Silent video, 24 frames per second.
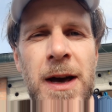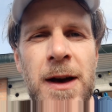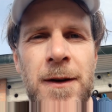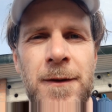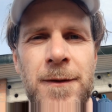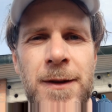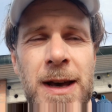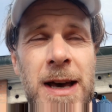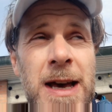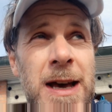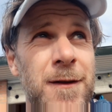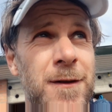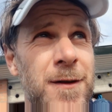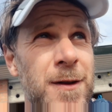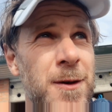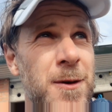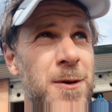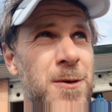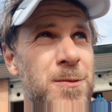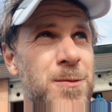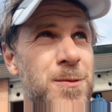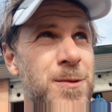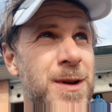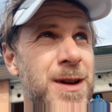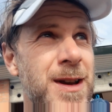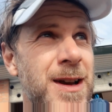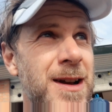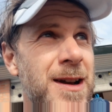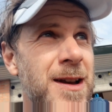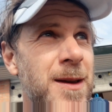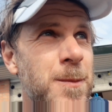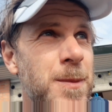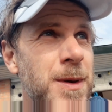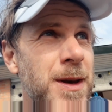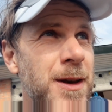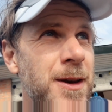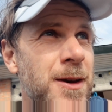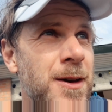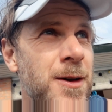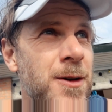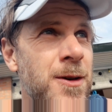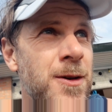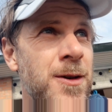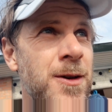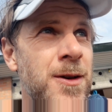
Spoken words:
we have a really big